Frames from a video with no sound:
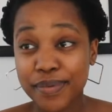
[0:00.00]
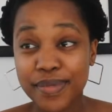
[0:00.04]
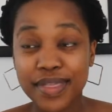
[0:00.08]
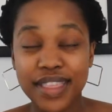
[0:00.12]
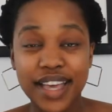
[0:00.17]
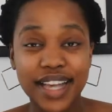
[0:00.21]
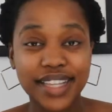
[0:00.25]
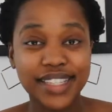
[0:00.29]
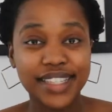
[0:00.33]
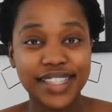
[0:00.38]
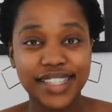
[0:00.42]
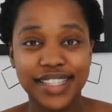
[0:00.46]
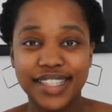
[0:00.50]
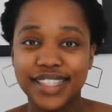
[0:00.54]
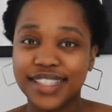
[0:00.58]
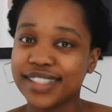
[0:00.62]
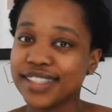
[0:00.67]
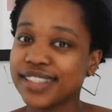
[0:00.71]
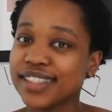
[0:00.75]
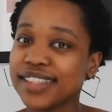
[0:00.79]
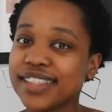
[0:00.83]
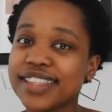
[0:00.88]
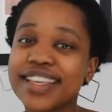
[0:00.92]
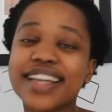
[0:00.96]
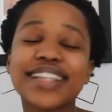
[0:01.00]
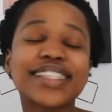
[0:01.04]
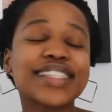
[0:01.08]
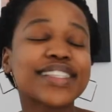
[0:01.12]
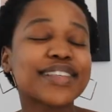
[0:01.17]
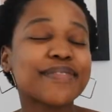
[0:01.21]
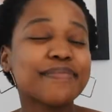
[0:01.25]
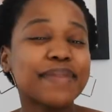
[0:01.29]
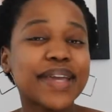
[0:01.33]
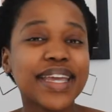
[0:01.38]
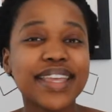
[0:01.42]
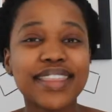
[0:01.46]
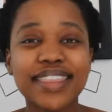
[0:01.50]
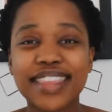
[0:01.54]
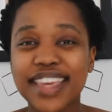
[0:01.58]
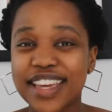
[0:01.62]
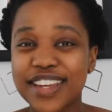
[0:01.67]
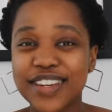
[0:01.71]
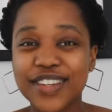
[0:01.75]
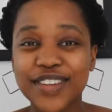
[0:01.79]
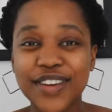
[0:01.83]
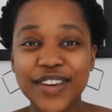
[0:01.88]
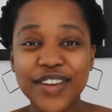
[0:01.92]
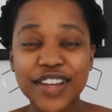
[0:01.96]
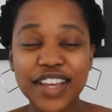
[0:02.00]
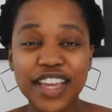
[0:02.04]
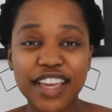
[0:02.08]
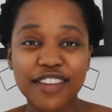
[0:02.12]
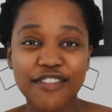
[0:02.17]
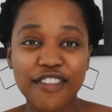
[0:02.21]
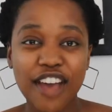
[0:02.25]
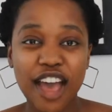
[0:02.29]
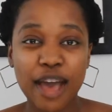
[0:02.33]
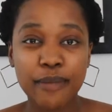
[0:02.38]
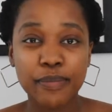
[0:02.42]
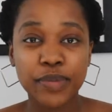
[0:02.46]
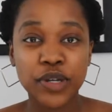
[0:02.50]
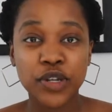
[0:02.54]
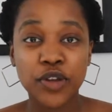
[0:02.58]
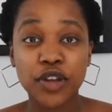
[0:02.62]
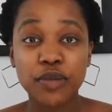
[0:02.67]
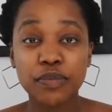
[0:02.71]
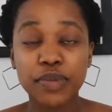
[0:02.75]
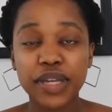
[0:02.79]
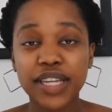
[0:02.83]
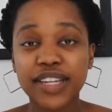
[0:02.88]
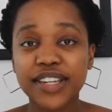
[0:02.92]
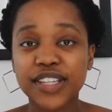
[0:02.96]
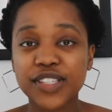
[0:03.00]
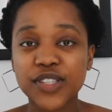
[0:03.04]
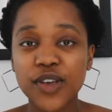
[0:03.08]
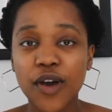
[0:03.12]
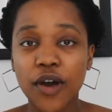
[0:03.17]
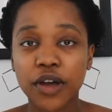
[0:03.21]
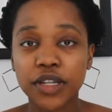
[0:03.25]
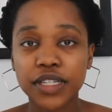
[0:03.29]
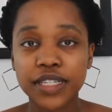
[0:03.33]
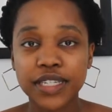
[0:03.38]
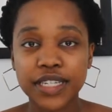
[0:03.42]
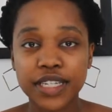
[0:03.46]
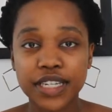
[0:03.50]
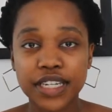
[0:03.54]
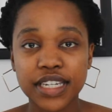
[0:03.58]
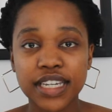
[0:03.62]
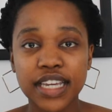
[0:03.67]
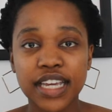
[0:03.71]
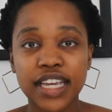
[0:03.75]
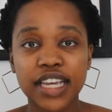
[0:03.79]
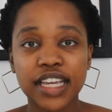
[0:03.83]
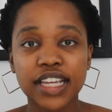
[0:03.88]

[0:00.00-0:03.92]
that's that's the main thing don't give up don't be disheartened